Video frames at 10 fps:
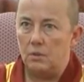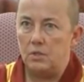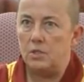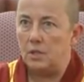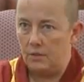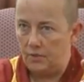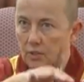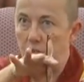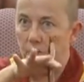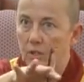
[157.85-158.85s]
It's just a
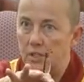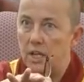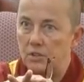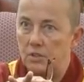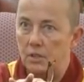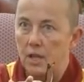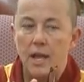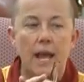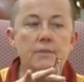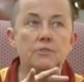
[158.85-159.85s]
philosophical discussion.
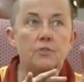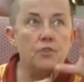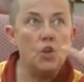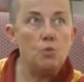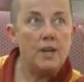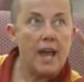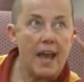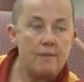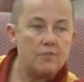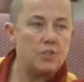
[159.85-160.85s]
And that the view we
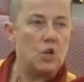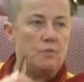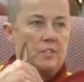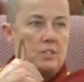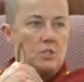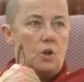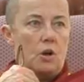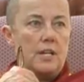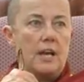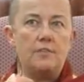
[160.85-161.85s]
have of self-existent
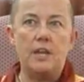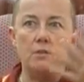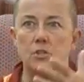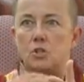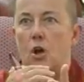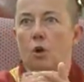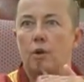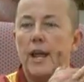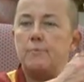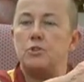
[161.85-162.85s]
God out there and soul
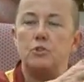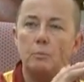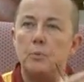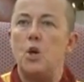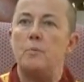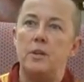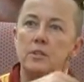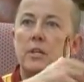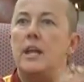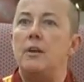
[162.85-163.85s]
and absolute and permanent
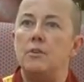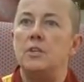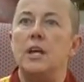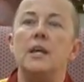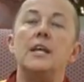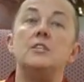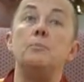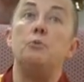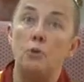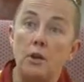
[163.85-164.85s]
and inherent is a
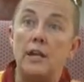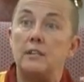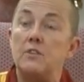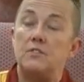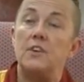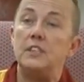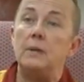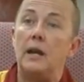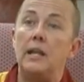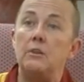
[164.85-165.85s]
product of this
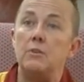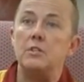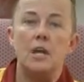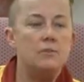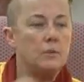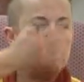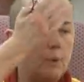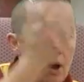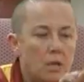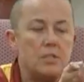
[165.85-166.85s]
fundamental ignorance that
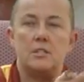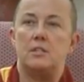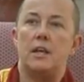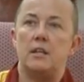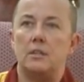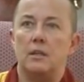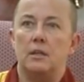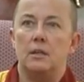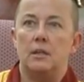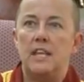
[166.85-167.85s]
posits that,
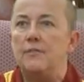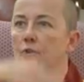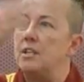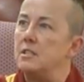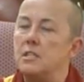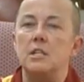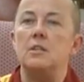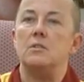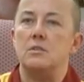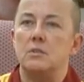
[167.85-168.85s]
therefore doesn't see
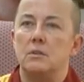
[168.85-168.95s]
this.